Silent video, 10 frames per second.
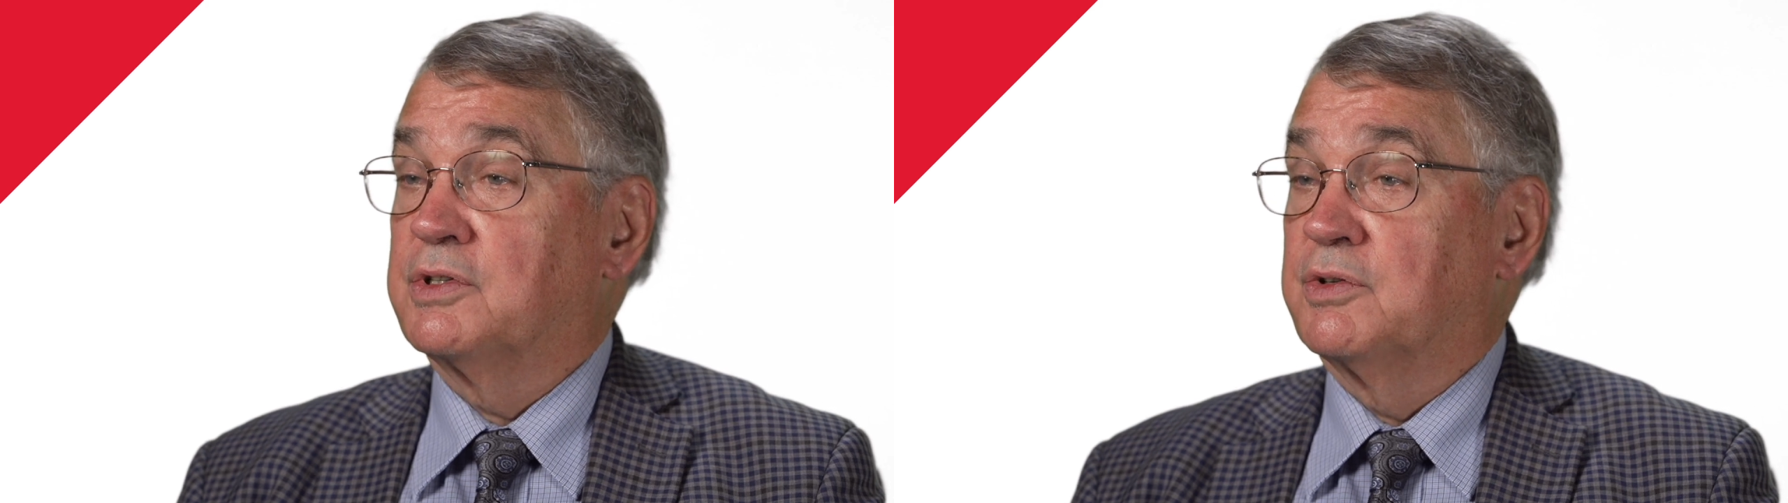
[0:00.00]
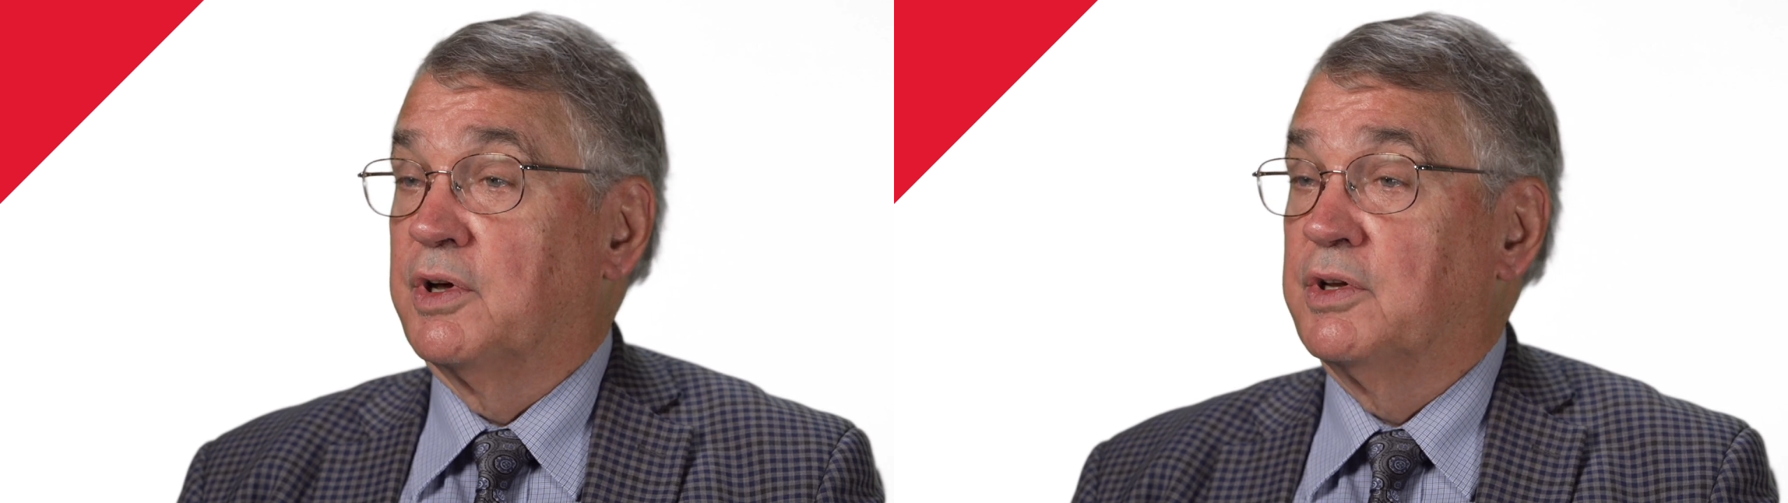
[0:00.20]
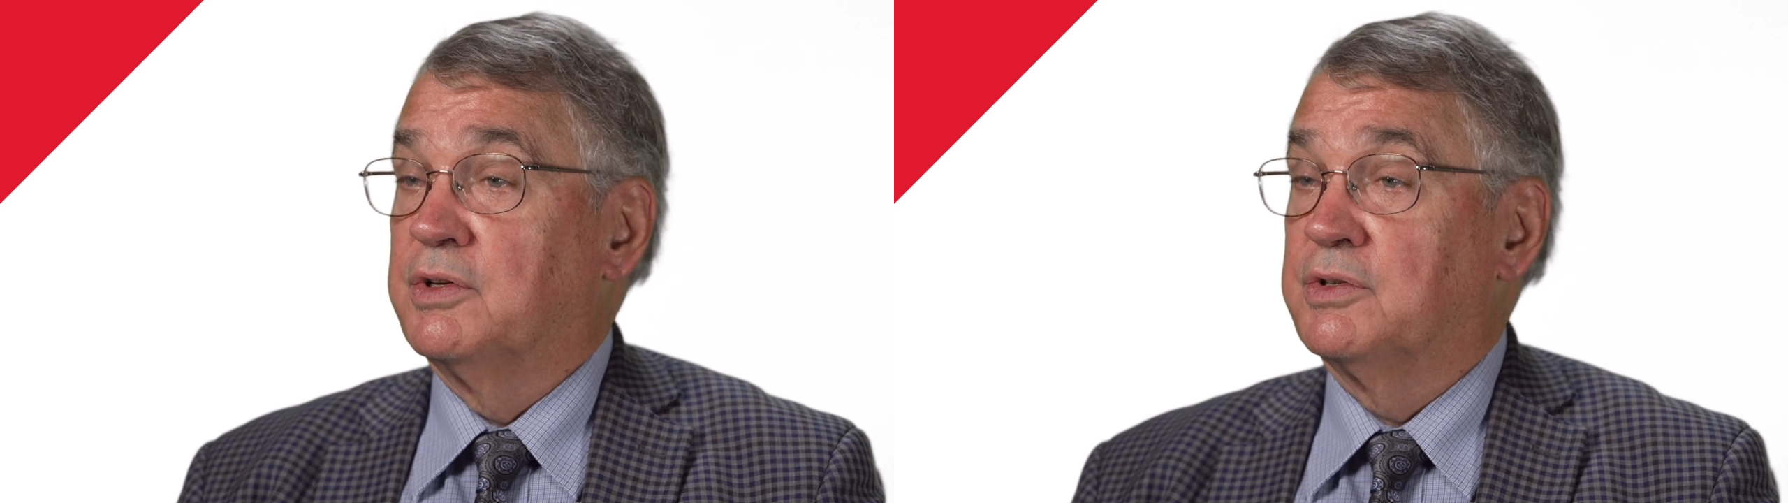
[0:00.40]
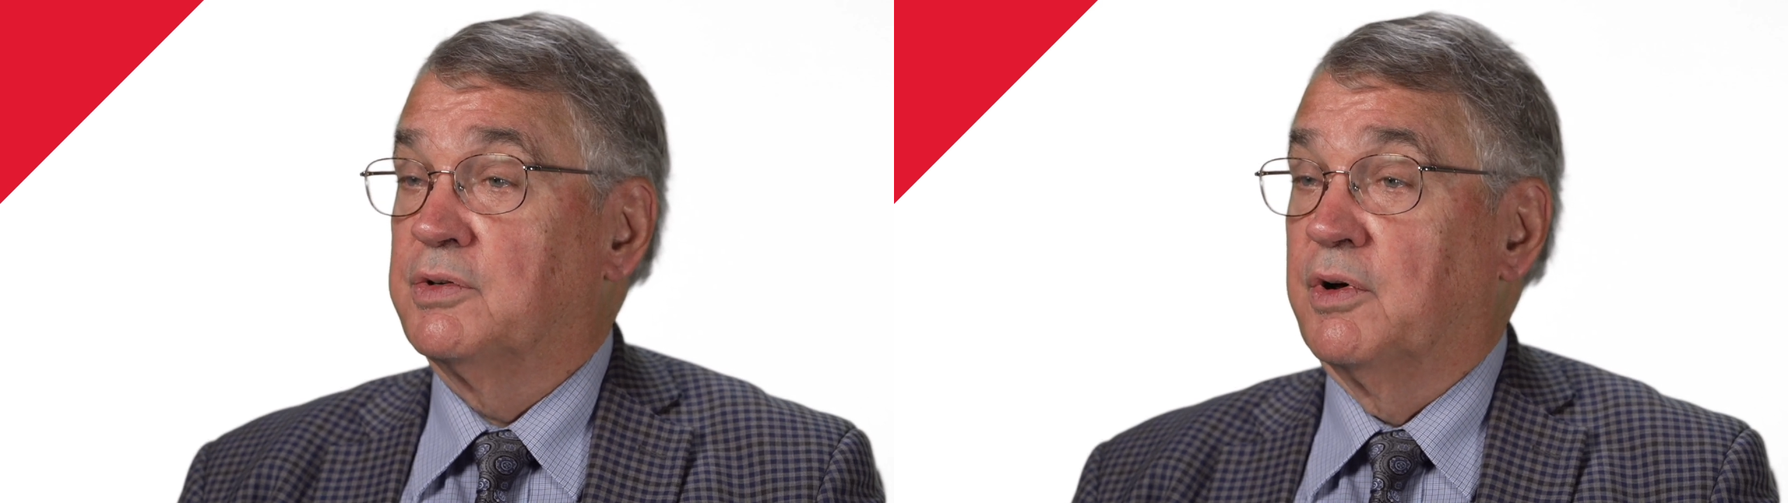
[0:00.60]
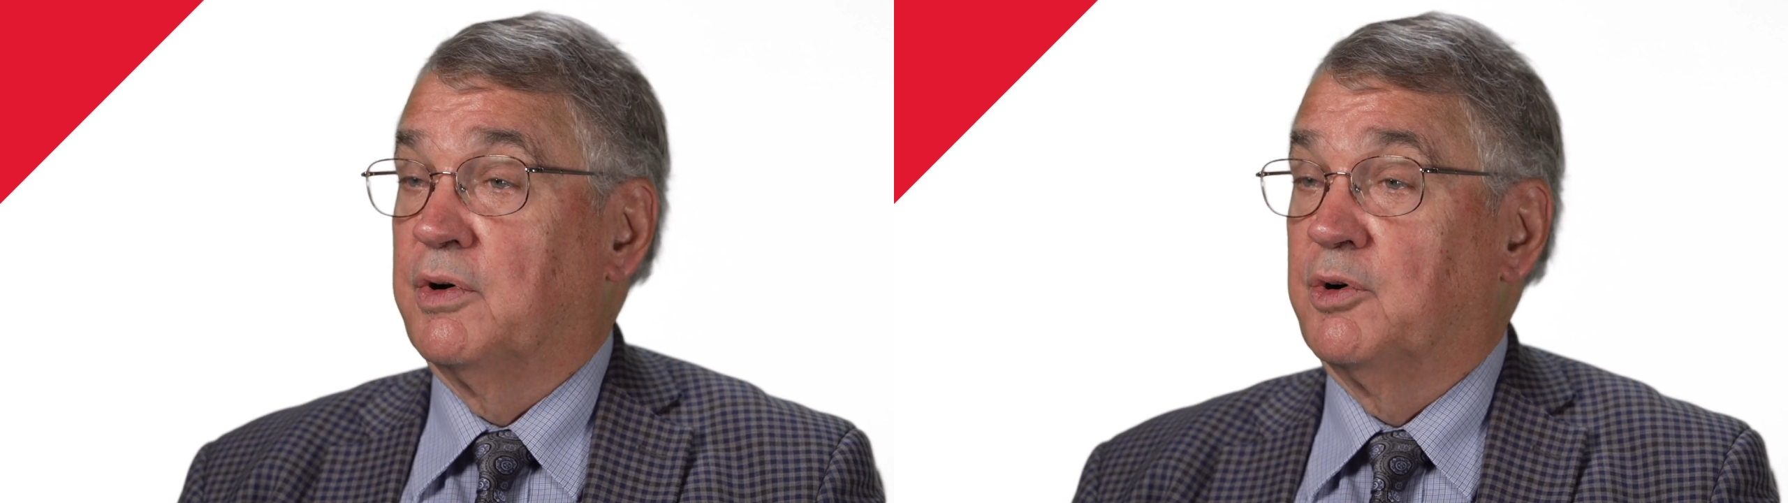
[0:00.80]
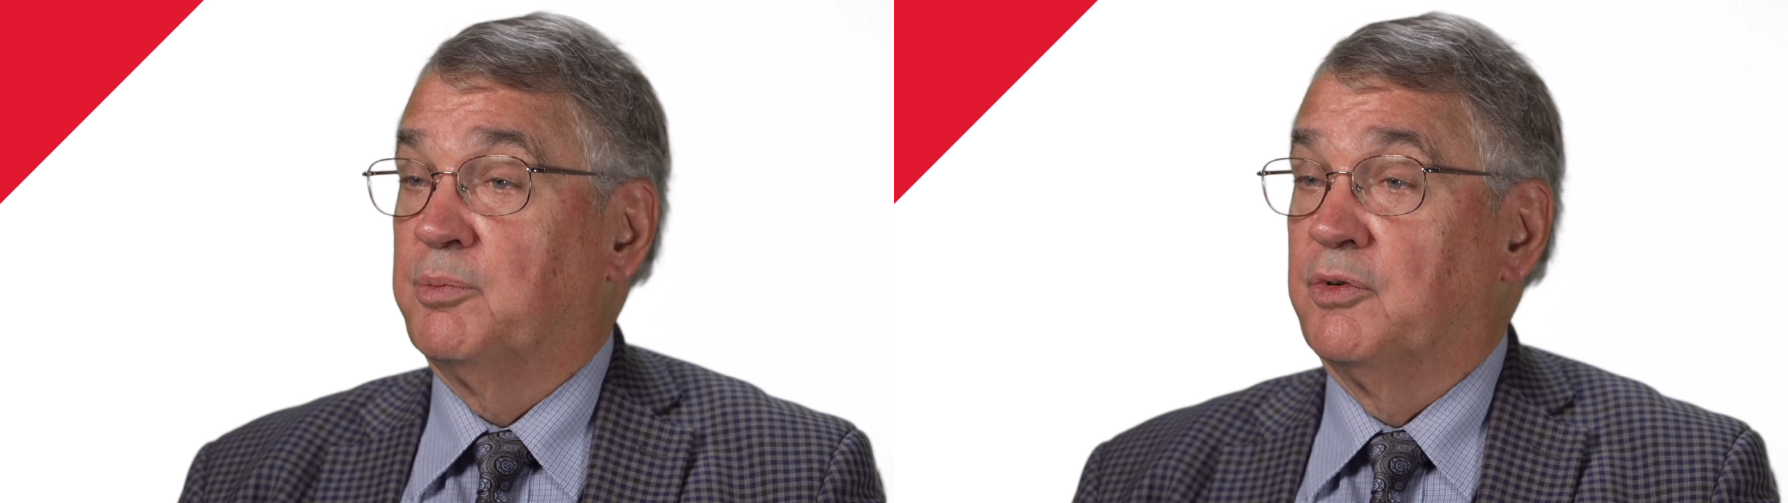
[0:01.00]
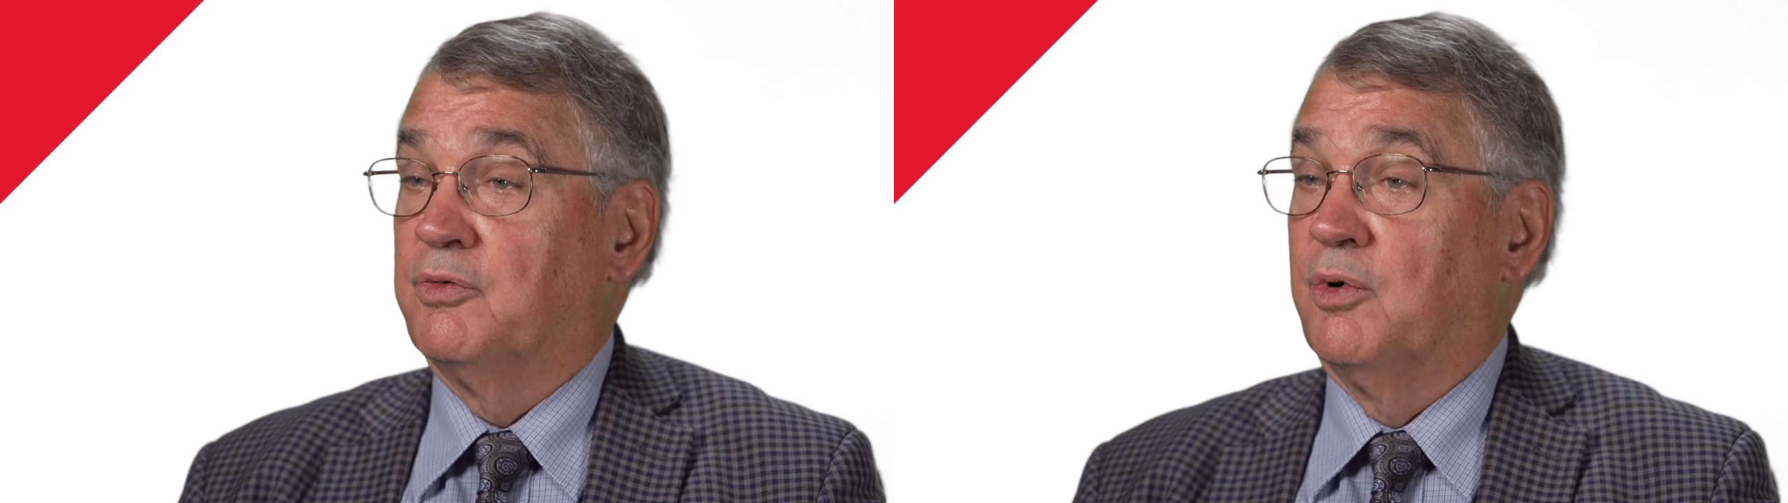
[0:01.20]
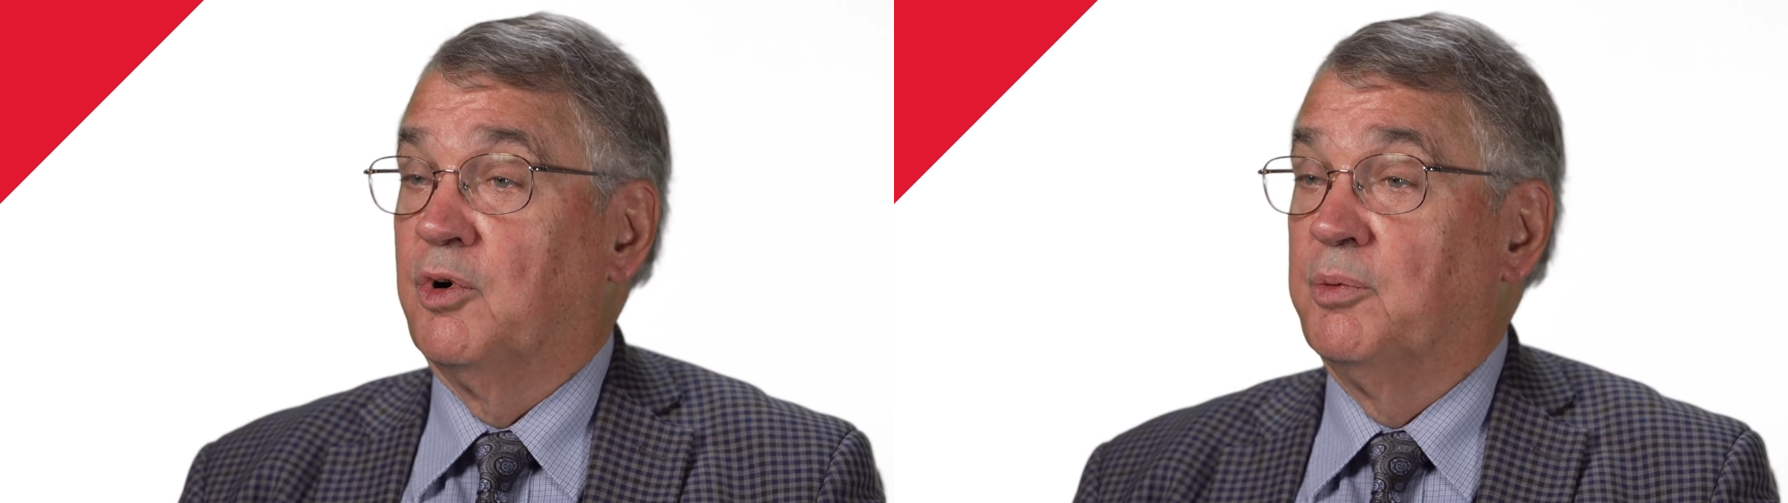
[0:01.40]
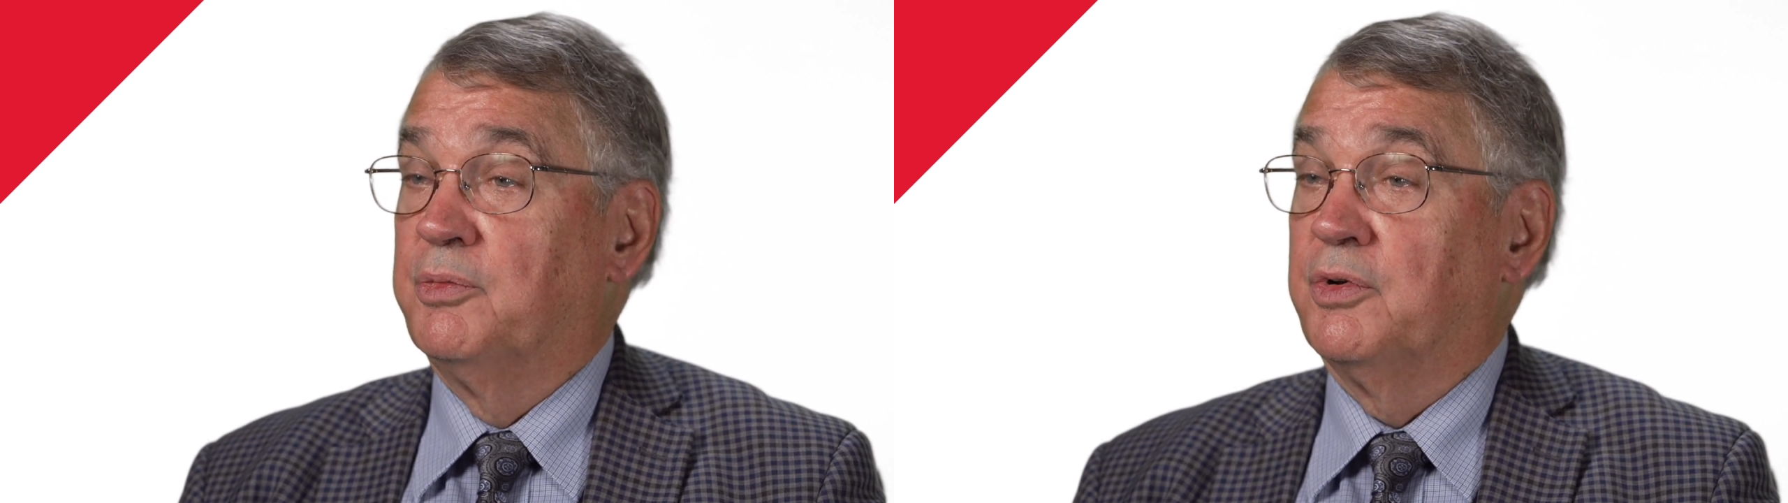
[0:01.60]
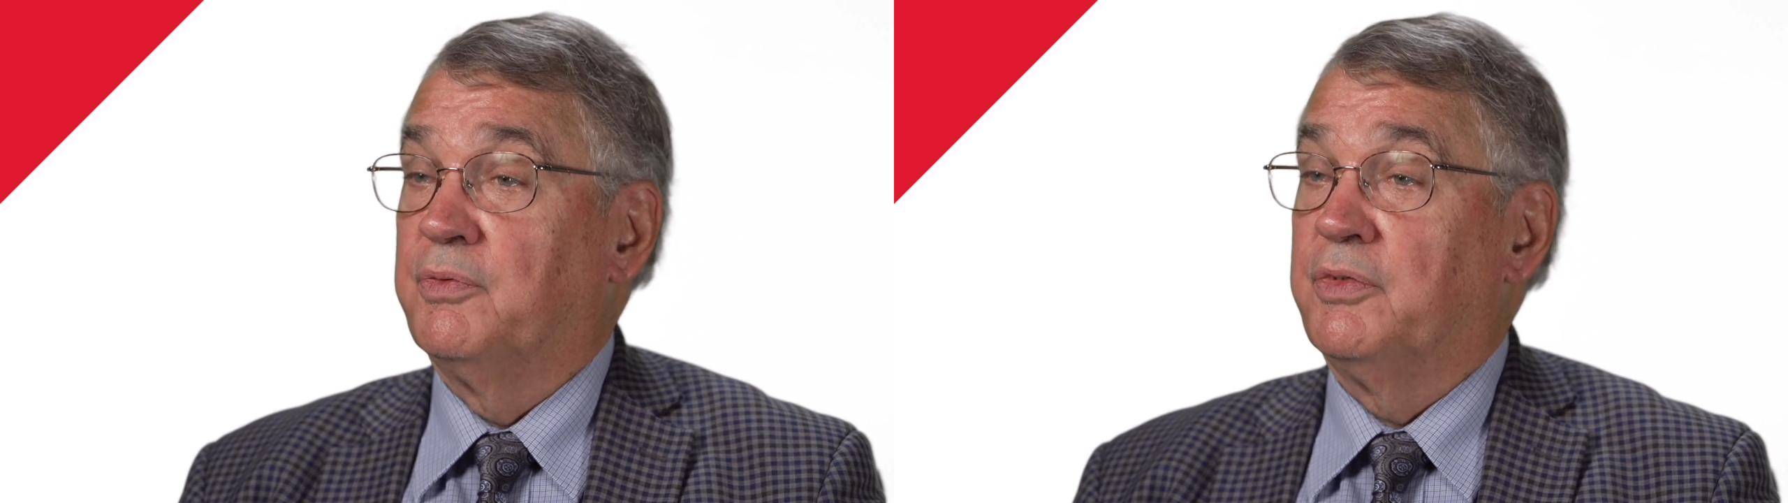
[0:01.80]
studies are performed,